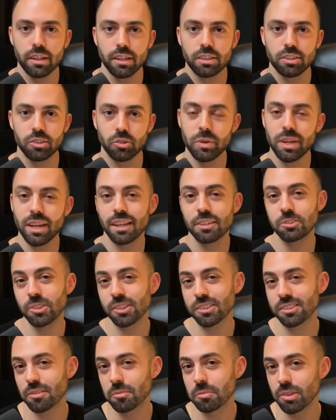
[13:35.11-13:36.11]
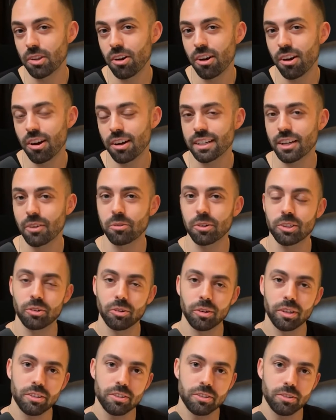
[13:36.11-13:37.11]
So we had just the blog. Now we're
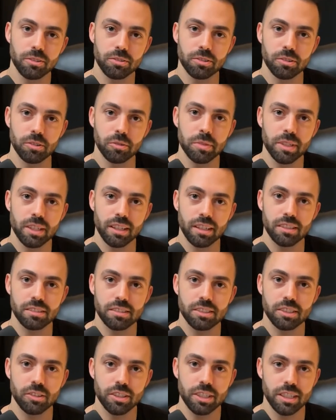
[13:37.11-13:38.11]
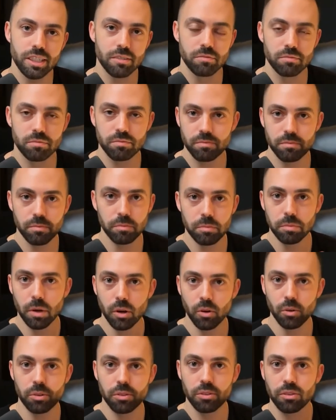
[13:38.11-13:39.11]
growing the YouTube because you need
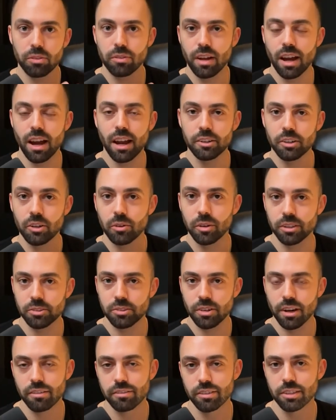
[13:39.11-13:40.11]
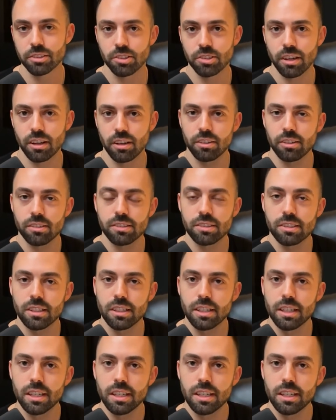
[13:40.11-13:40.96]
both ongoing traffic channels.